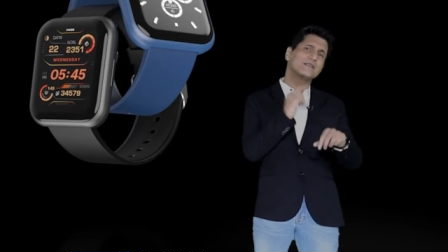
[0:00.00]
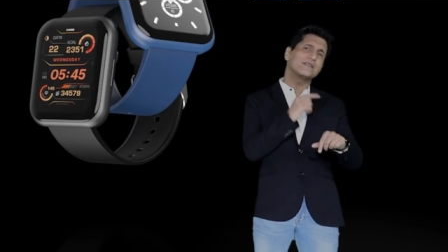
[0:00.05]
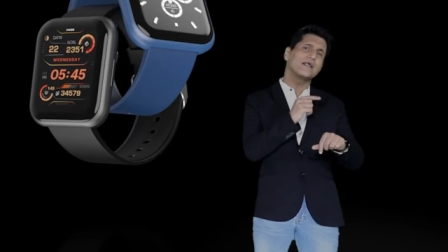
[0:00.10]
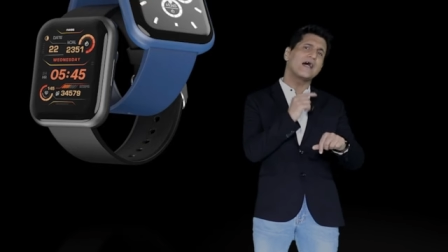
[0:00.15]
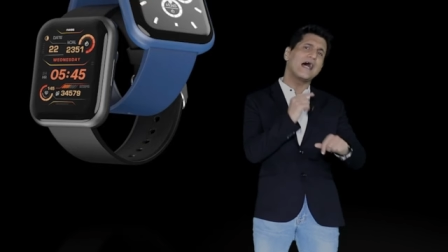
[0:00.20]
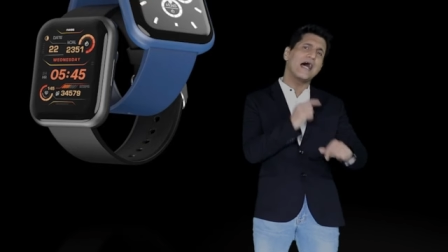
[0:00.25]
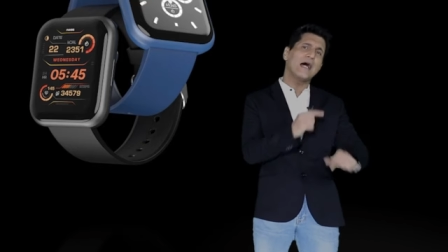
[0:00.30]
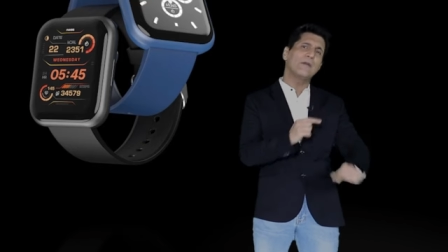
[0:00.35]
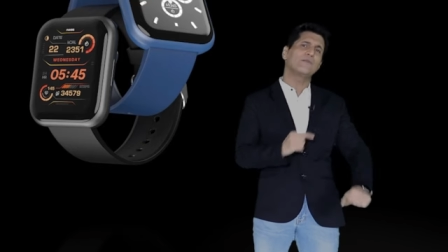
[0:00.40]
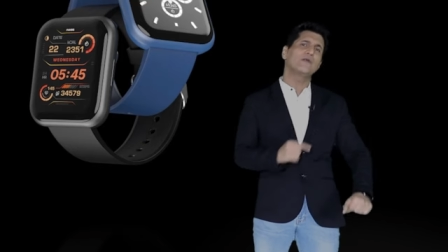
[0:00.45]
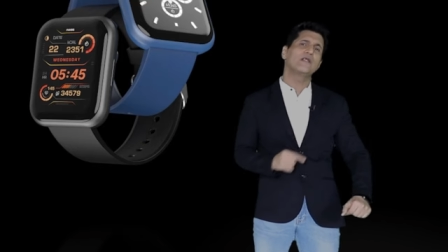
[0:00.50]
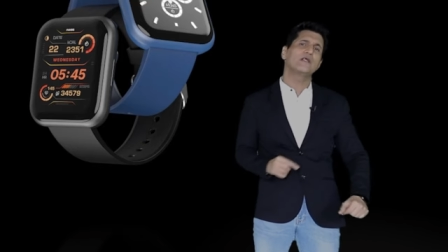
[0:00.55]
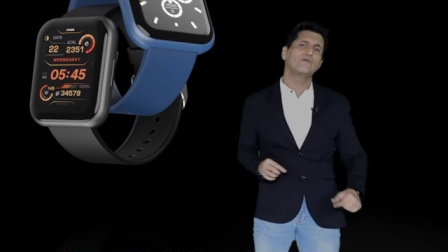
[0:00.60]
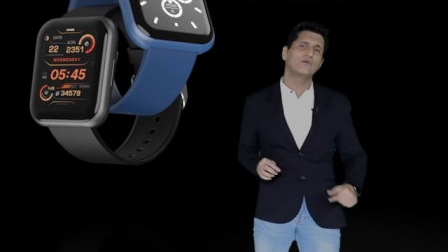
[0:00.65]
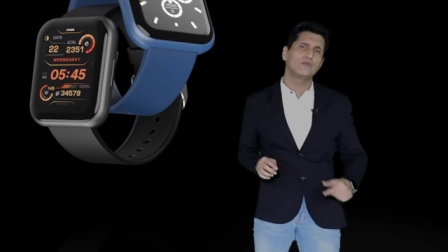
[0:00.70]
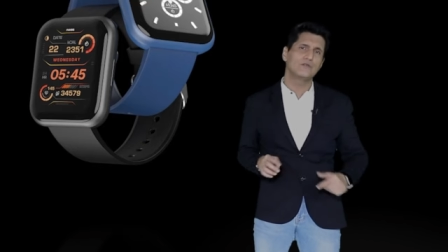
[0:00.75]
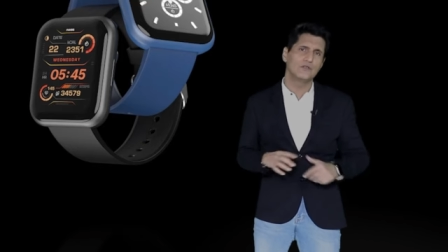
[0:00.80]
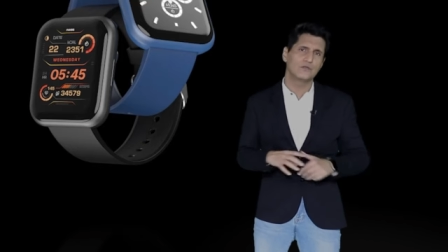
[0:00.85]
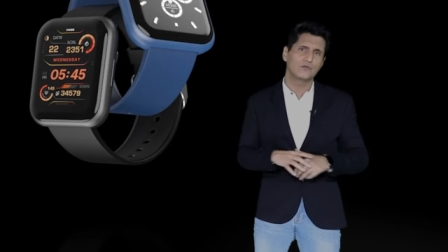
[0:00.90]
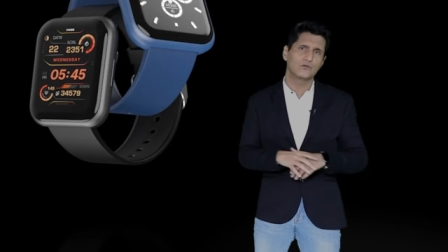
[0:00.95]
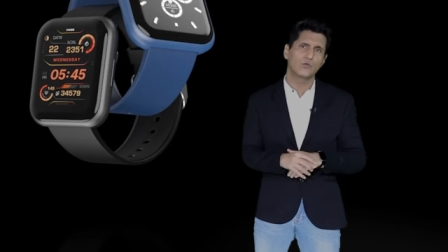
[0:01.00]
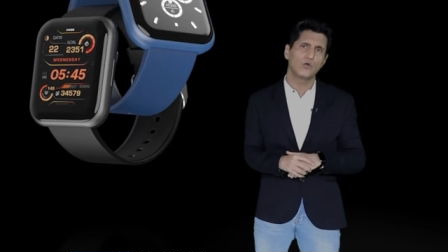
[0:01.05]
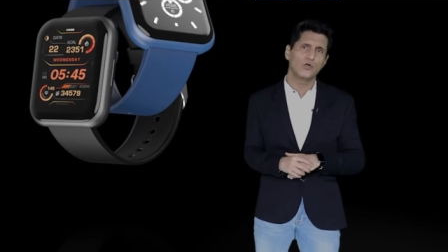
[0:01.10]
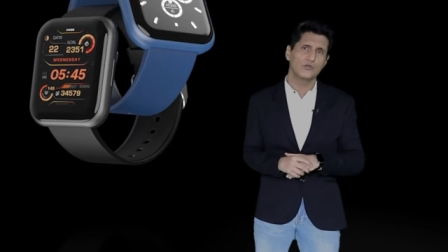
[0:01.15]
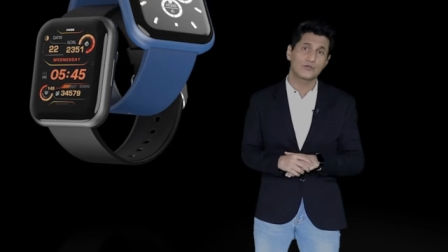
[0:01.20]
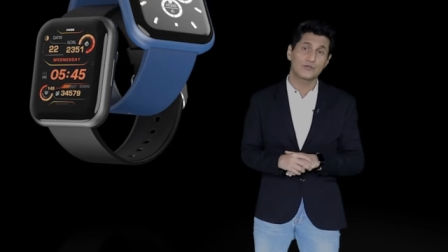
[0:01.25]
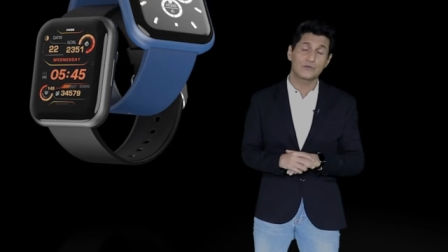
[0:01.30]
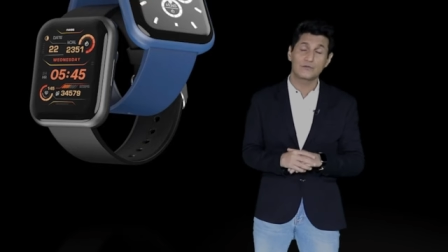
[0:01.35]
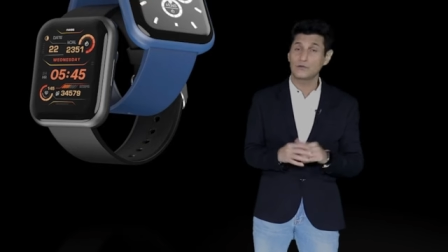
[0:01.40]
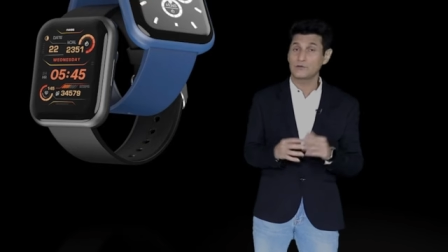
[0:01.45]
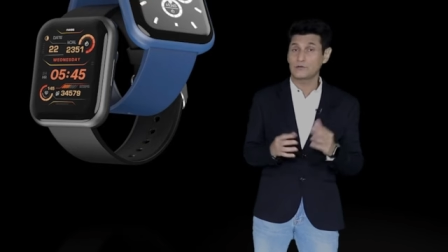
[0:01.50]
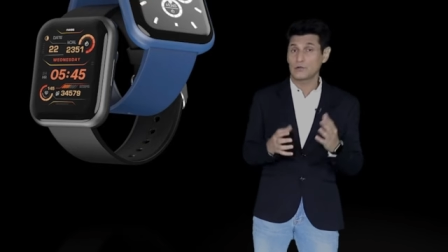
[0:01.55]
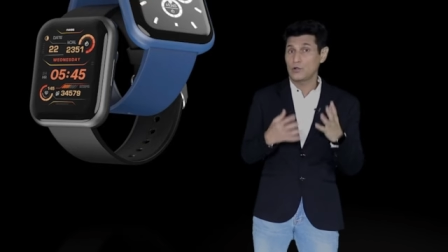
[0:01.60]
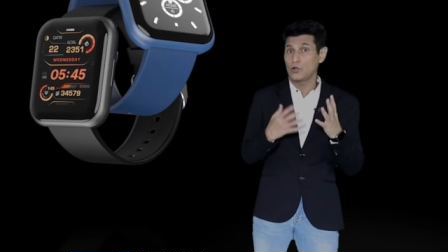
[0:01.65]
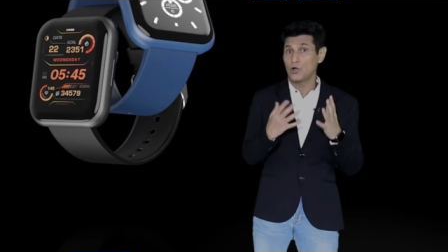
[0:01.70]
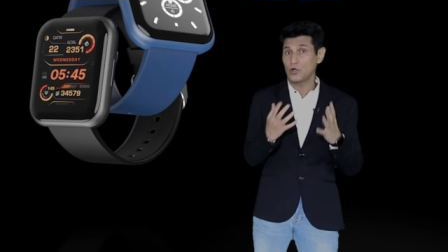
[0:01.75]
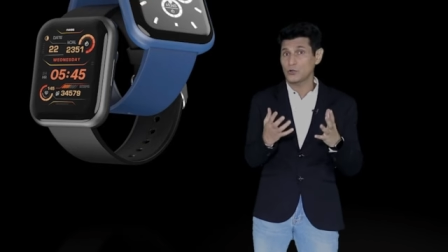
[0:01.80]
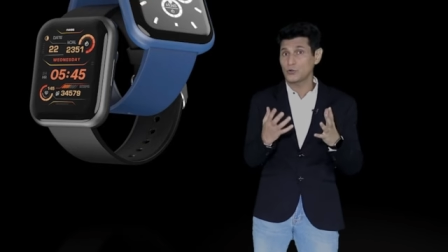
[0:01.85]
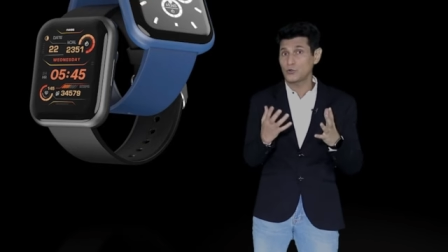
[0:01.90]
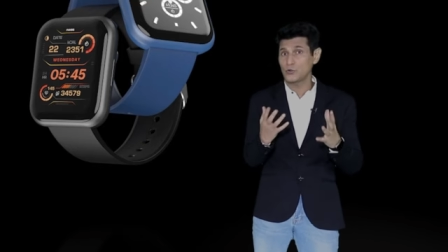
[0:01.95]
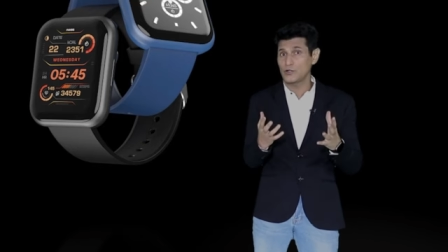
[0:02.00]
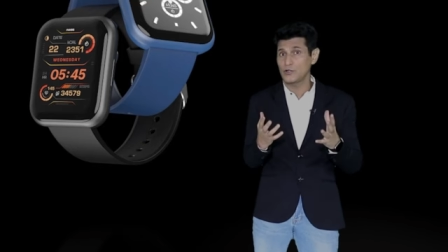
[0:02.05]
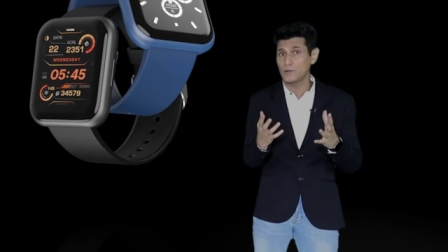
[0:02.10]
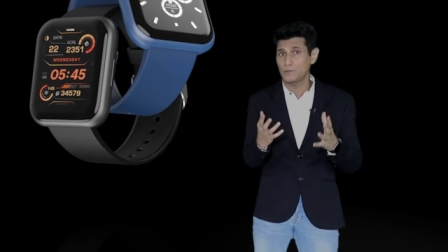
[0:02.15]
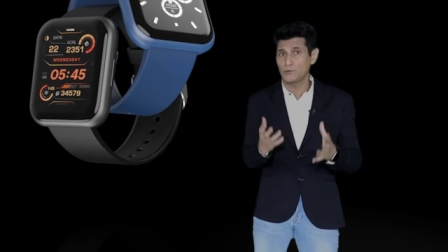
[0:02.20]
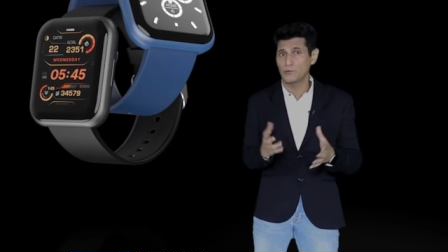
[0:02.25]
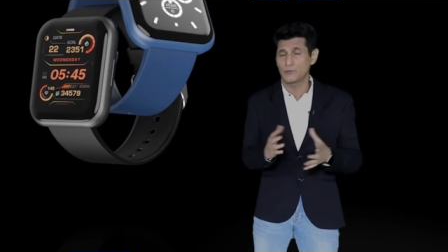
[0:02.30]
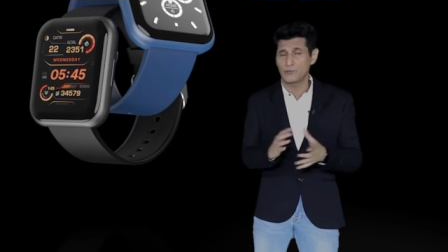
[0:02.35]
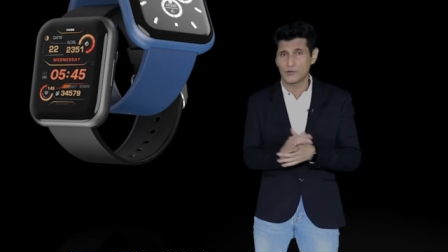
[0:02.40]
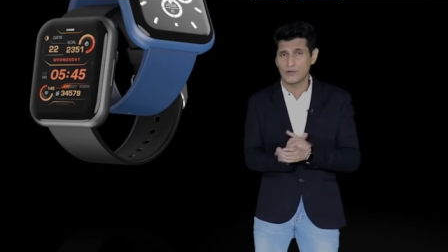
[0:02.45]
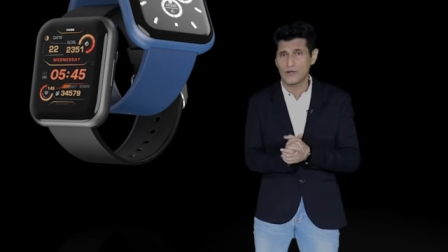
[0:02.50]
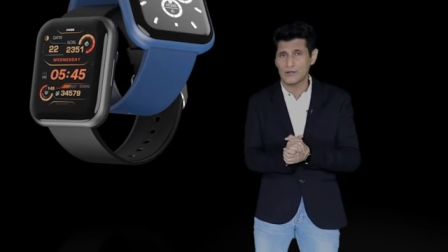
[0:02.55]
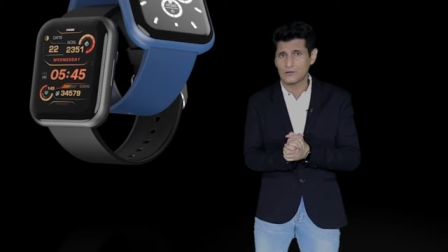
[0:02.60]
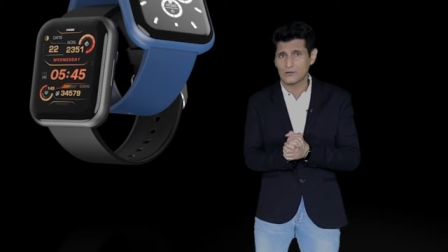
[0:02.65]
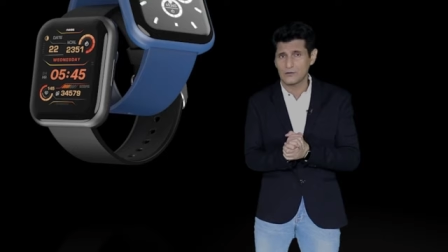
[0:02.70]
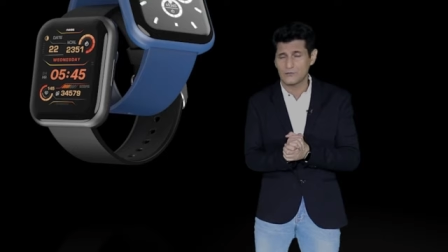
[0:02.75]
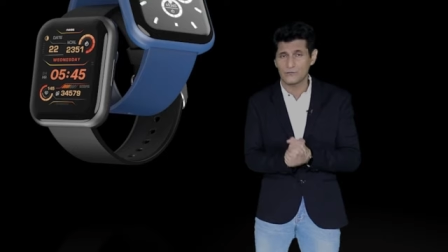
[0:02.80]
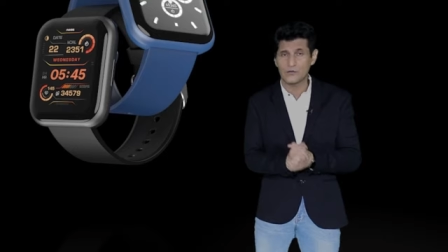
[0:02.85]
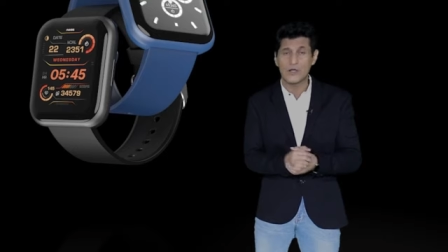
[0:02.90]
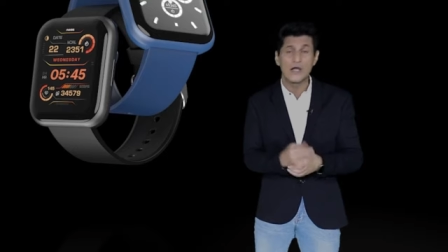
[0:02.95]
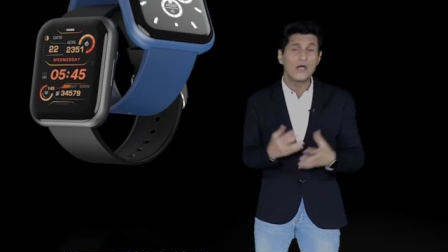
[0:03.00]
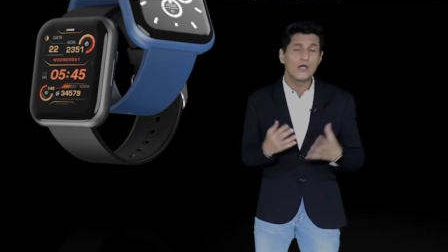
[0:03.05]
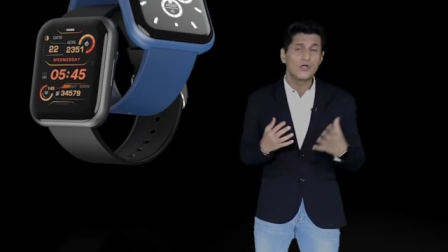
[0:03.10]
that are happening with this watch. There's a lot to keep you productive.